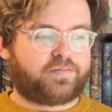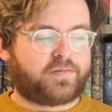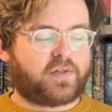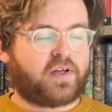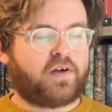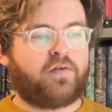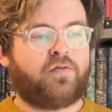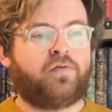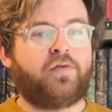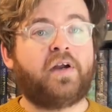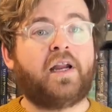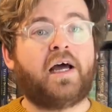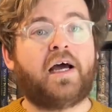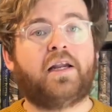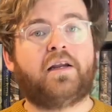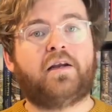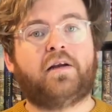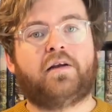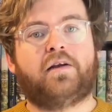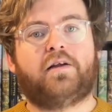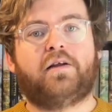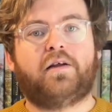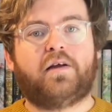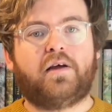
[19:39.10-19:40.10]

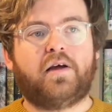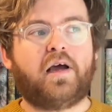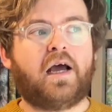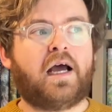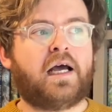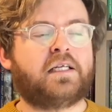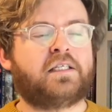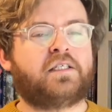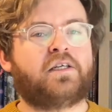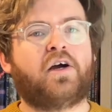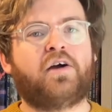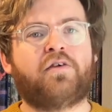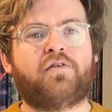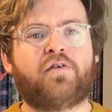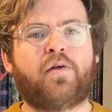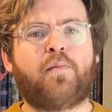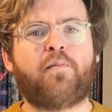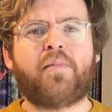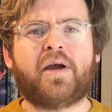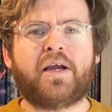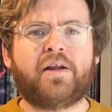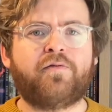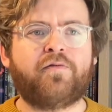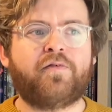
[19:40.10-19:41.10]
Fernand as kind of
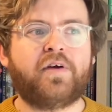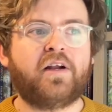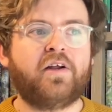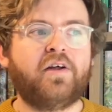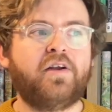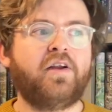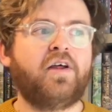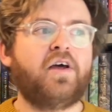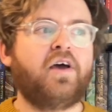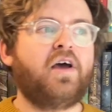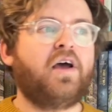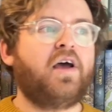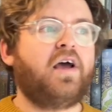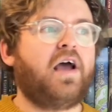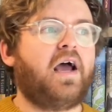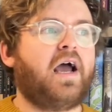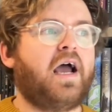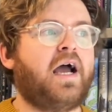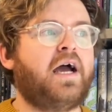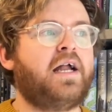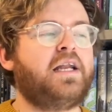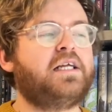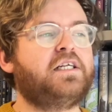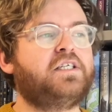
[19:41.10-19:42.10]
main villain,
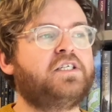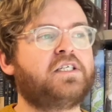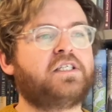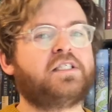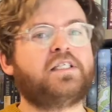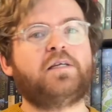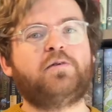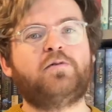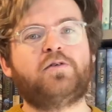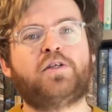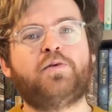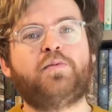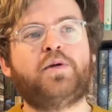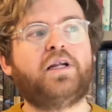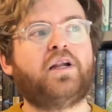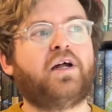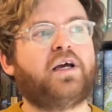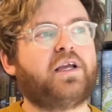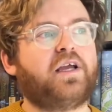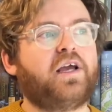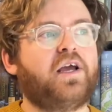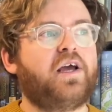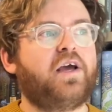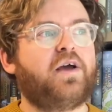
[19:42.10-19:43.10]
and it just seems to me
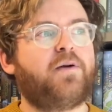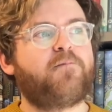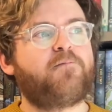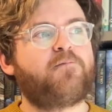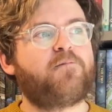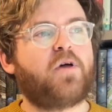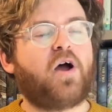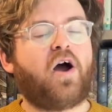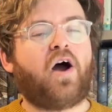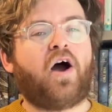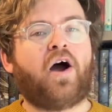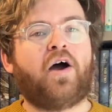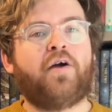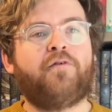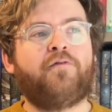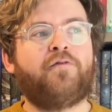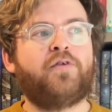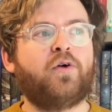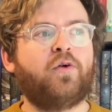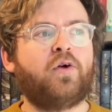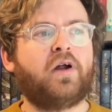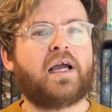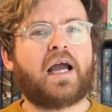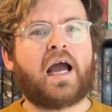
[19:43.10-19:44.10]
like, I
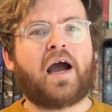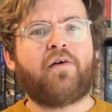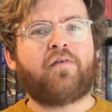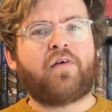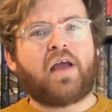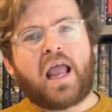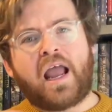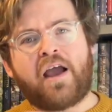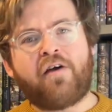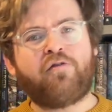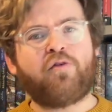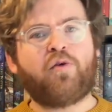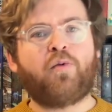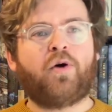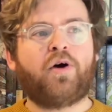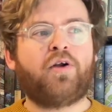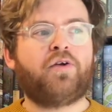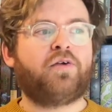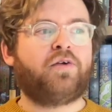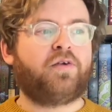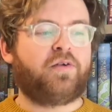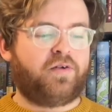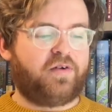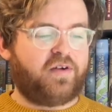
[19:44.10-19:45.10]
feel like how
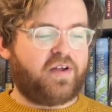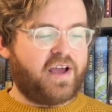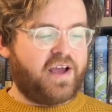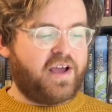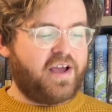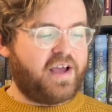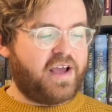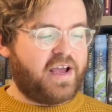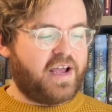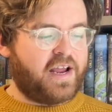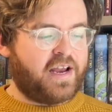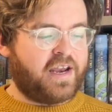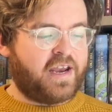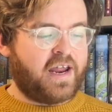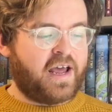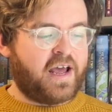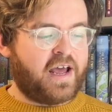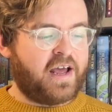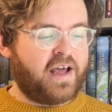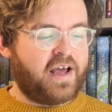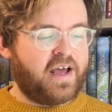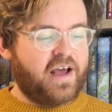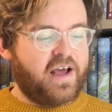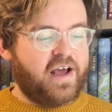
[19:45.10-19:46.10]
everyone in
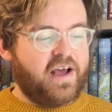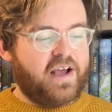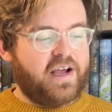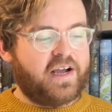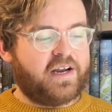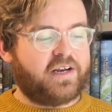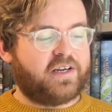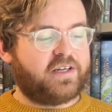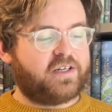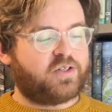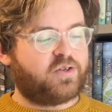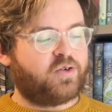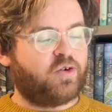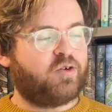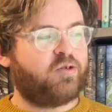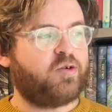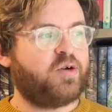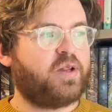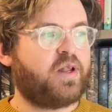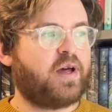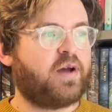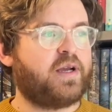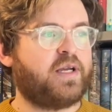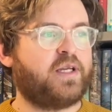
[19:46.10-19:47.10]
the story,
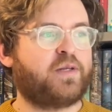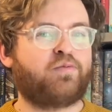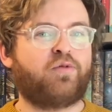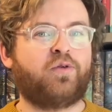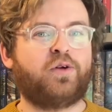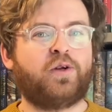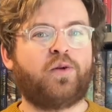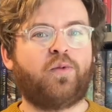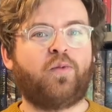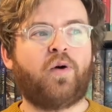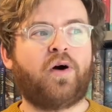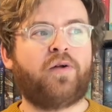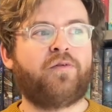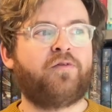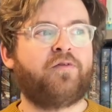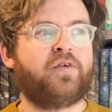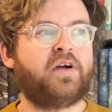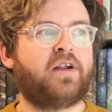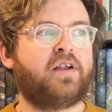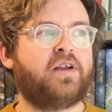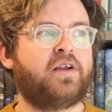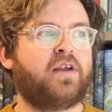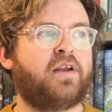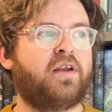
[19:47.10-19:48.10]
that he's probably the one
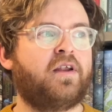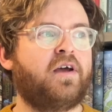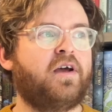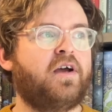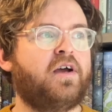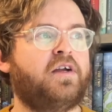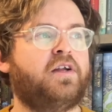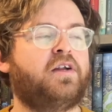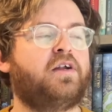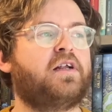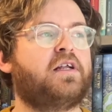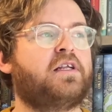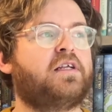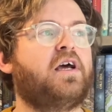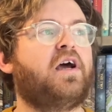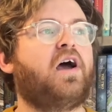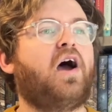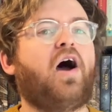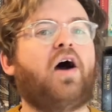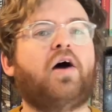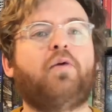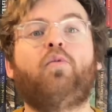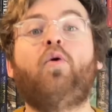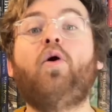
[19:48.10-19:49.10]
villain,
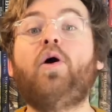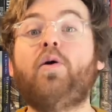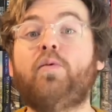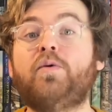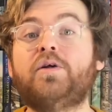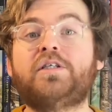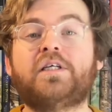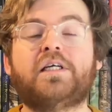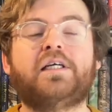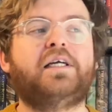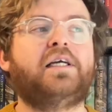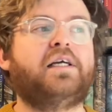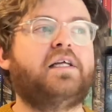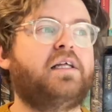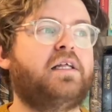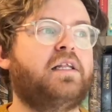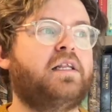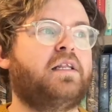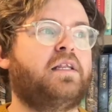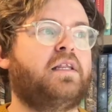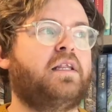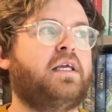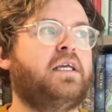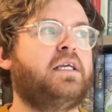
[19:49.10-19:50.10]
what I would say,
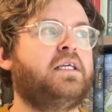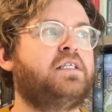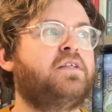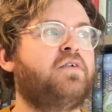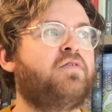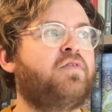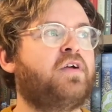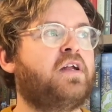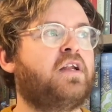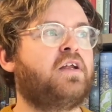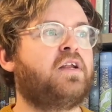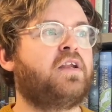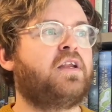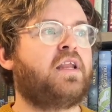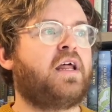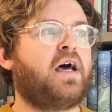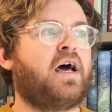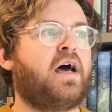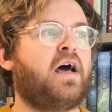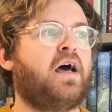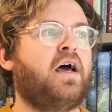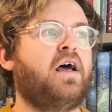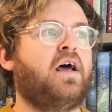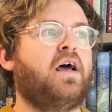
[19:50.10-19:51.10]
he's the villain
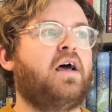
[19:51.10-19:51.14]
that